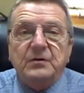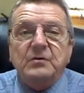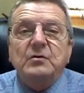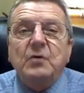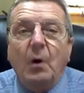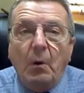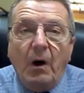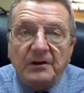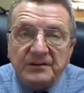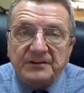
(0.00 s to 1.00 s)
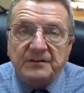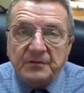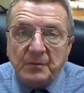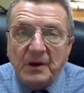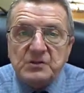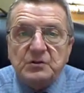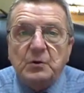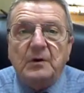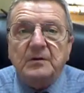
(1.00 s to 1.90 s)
So you know all this information.